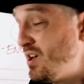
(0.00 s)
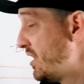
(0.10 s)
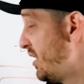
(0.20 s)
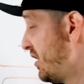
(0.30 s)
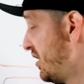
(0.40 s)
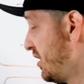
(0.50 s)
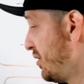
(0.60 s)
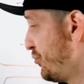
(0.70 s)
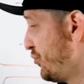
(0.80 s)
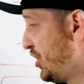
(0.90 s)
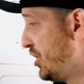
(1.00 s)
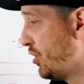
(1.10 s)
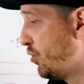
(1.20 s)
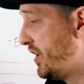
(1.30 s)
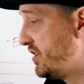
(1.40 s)

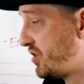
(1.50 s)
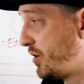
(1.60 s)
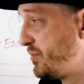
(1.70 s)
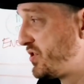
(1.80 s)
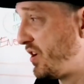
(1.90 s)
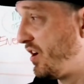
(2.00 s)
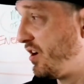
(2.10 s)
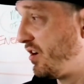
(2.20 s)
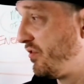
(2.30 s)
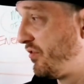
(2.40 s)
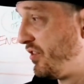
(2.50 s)
in terms of